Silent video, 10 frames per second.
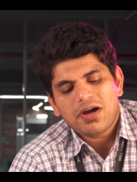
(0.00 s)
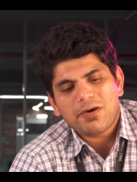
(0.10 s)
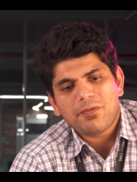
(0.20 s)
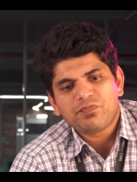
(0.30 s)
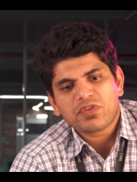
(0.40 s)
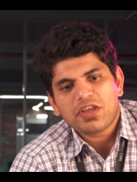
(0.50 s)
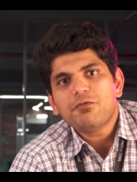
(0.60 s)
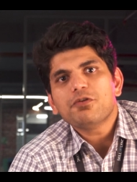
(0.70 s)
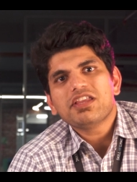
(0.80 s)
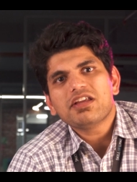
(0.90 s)
Um,
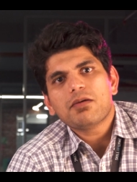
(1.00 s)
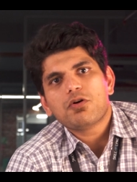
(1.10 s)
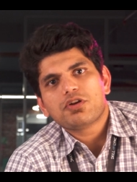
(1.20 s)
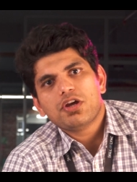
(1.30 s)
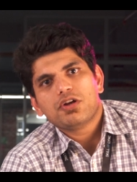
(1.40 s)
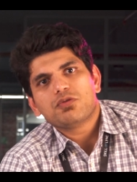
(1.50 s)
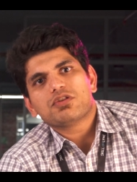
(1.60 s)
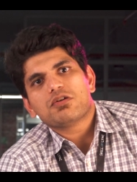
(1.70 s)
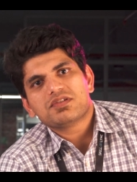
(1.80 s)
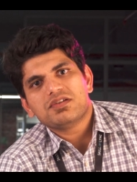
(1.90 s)
if you think about
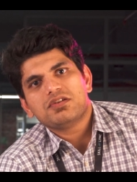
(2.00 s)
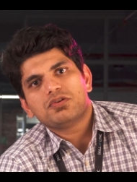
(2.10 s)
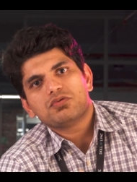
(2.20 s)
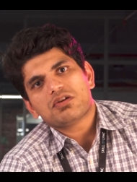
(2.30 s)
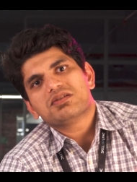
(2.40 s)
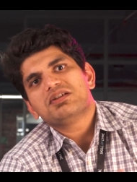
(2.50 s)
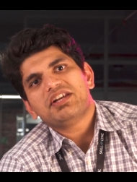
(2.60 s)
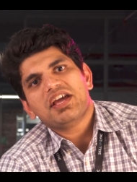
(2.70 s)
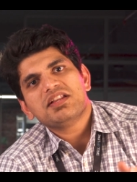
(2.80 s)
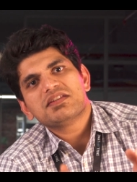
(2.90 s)
2000,
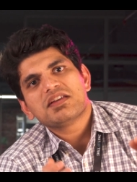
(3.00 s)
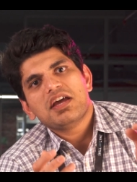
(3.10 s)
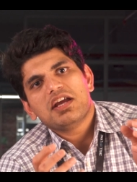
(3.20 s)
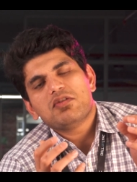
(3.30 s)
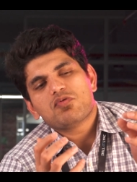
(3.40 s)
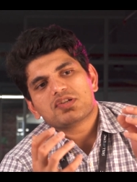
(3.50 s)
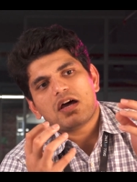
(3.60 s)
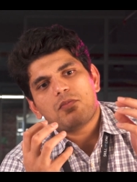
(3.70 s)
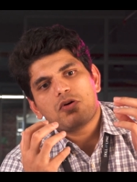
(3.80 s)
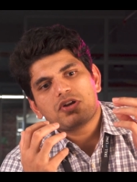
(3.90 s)
2010s, it was
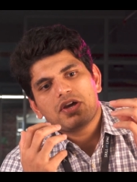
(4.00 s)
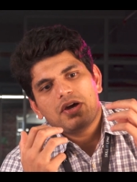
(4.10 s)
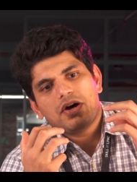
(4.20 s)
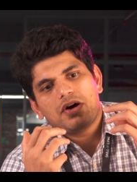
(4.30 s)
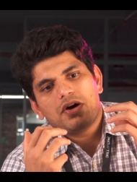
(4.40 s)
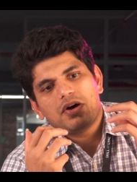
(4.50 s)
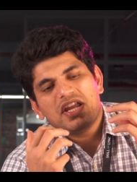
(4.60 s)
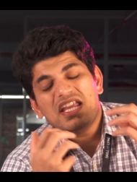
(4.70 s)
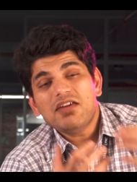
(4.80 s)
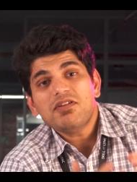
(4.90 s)
about uh,
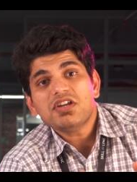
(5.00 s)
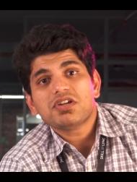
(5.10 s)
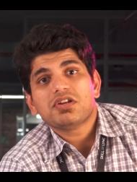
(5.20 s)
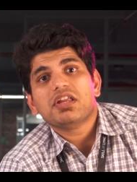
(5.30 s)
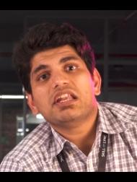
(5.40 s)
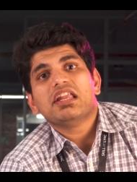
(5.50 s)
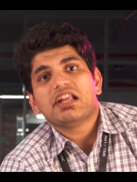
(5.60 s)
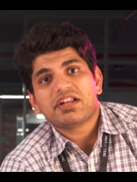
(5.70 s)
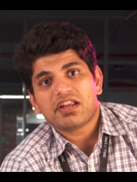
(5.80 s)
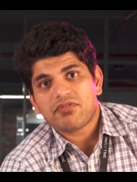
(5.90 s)
innovation in
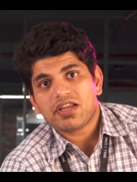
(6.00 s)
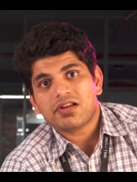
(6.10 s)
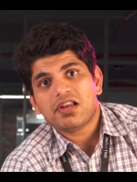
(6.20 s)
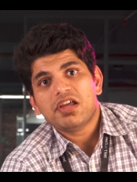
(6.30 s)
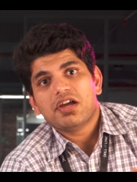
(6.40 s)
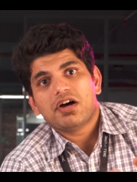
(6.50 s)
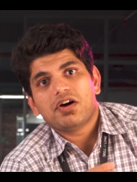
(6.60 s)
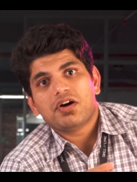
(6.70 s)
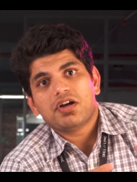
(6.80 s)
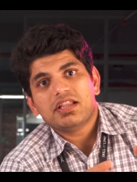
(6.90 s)
electric vehicle.
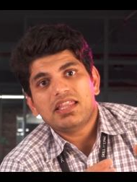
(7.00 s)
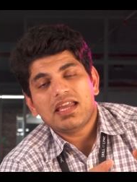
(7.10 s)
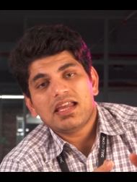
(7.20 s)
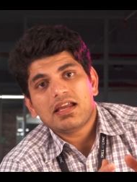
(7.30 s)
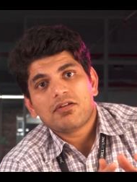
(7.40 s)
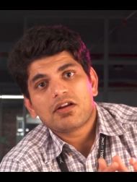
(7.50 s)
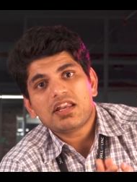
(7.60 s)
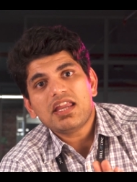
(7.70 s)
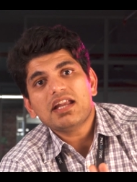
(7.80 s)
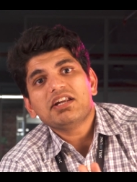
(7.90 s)
Uh, they
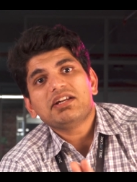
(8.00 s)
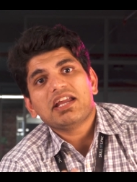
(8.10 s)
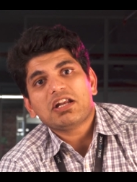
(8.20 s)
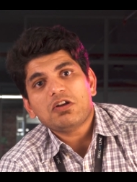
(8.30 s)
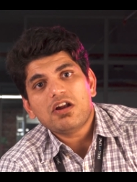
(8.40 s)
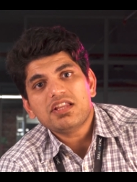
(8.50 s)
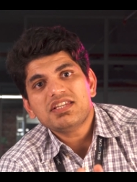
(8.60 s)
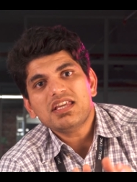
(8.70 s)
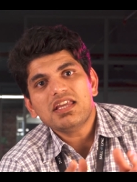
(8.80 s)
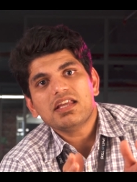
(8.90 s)
create a technology